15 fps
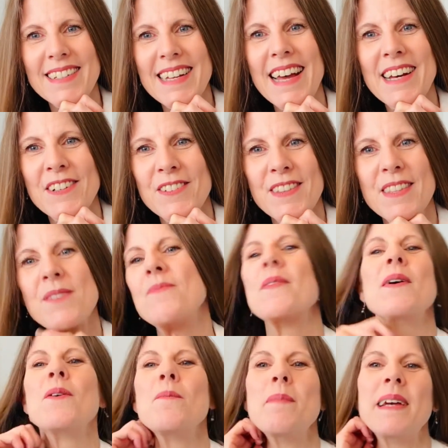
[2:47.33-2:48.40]
health and
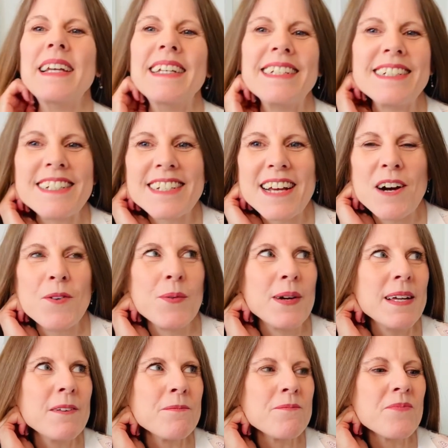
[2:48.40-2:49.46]
well-being, shall
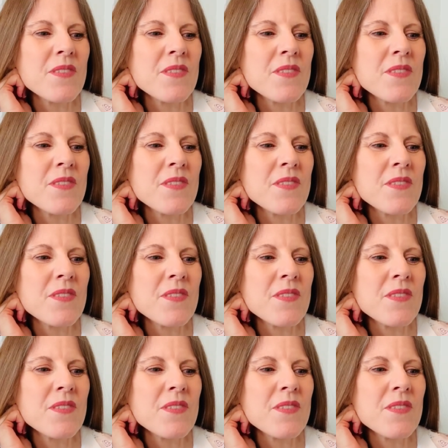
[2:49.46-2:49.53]
we?